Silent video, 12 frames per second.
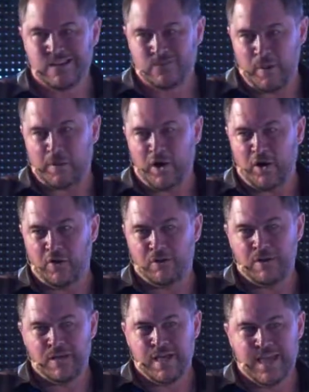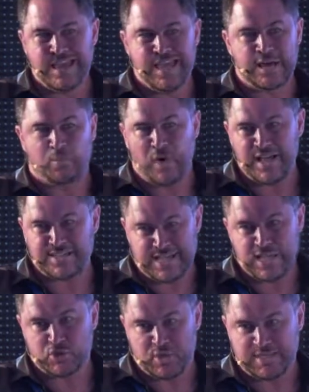what we call an enterprise
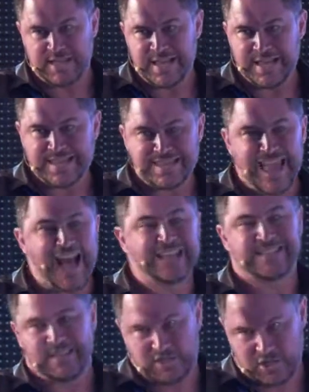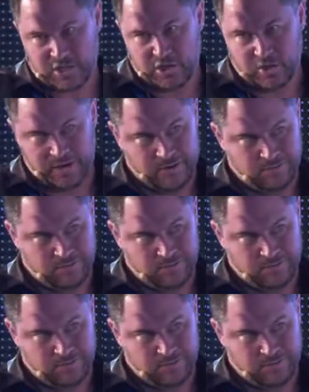interest. That's a security,